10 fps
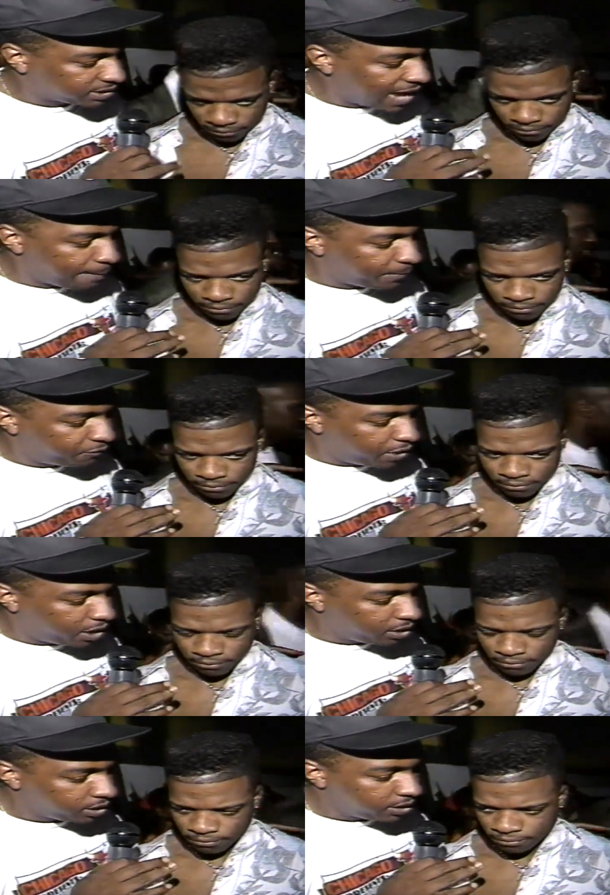Speaker 1: a type of a,
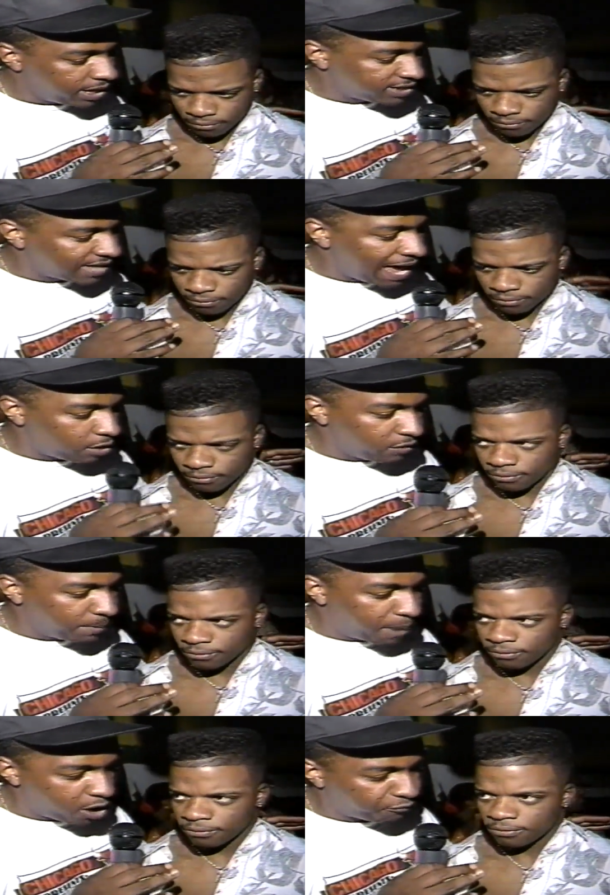it's not a
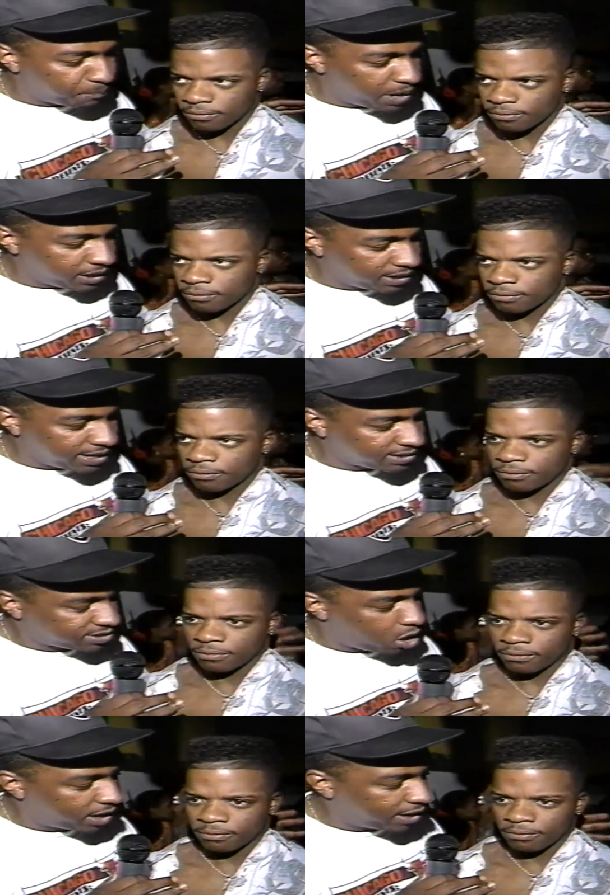rebirth, but it is
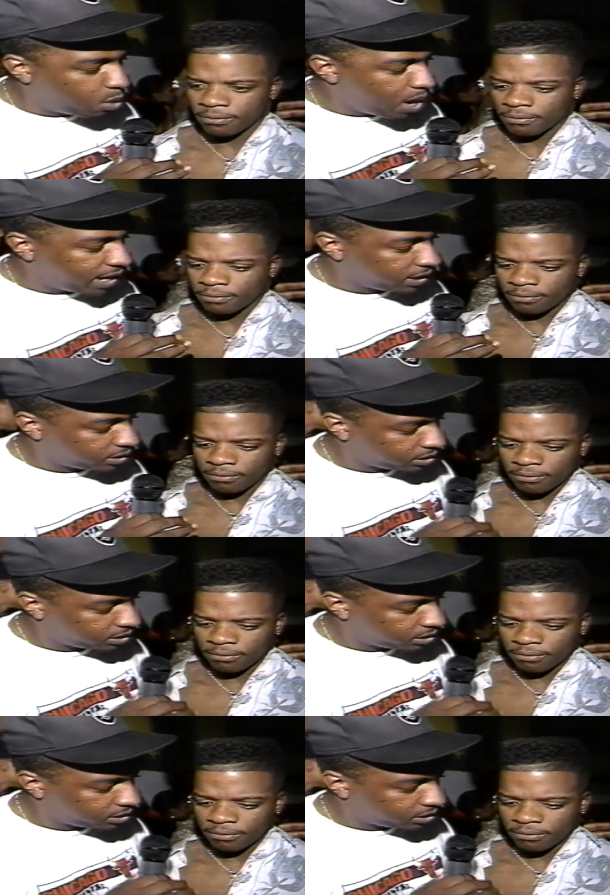sort of in a way.